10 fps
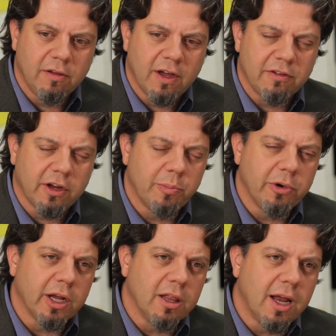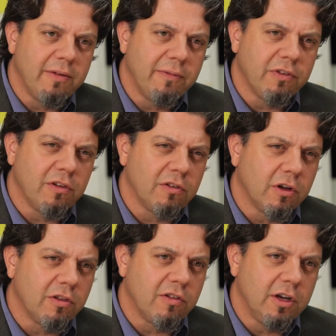It sounds like you're putting a lot of
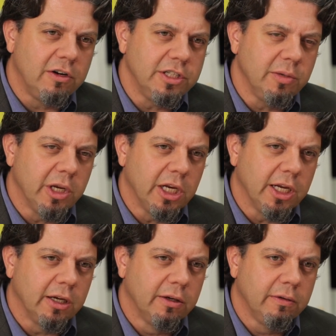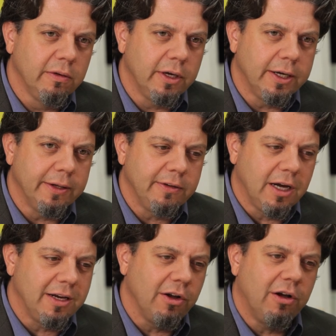emphasis on synergy, meaning
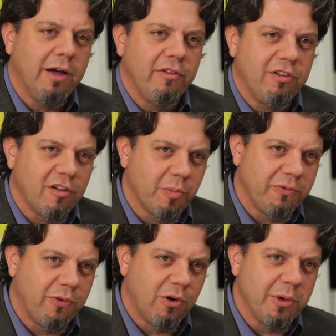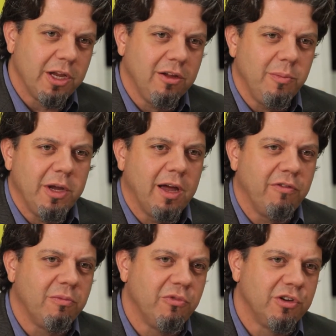Dante Hall obviously is performing. You may
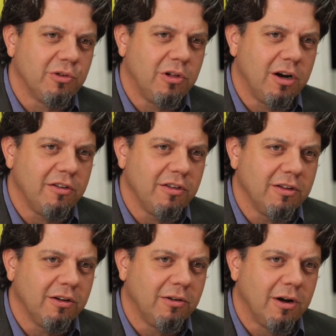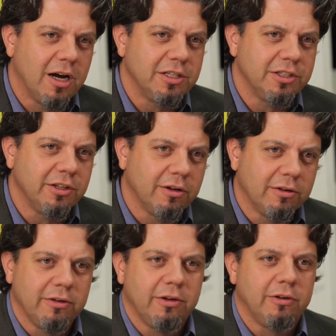have some visual arts in the garage,
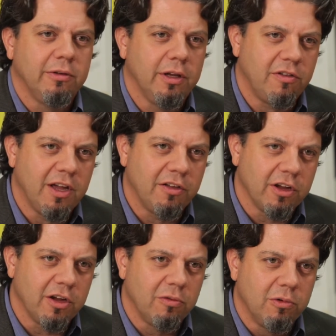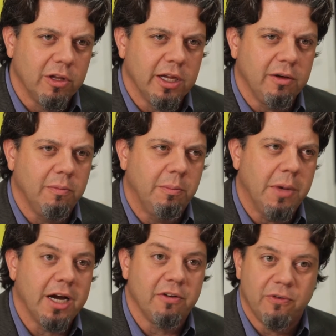and it sounds like you're really
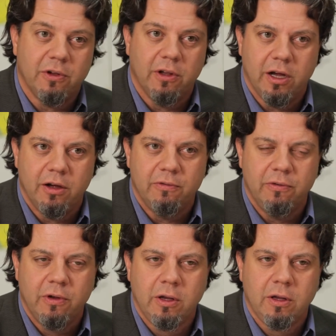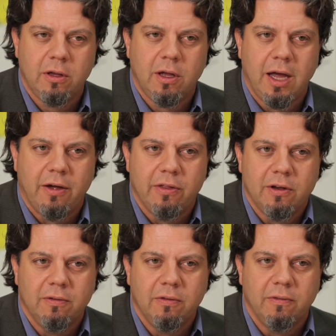mindful of how
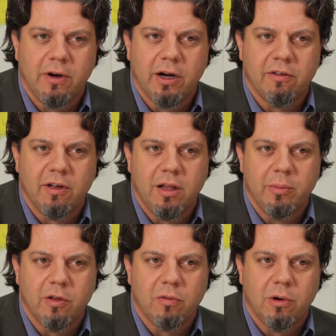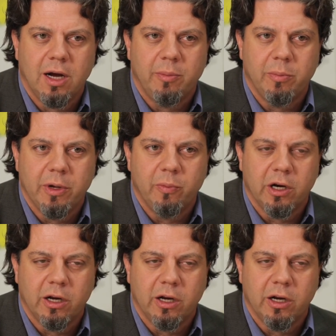the various elements will complement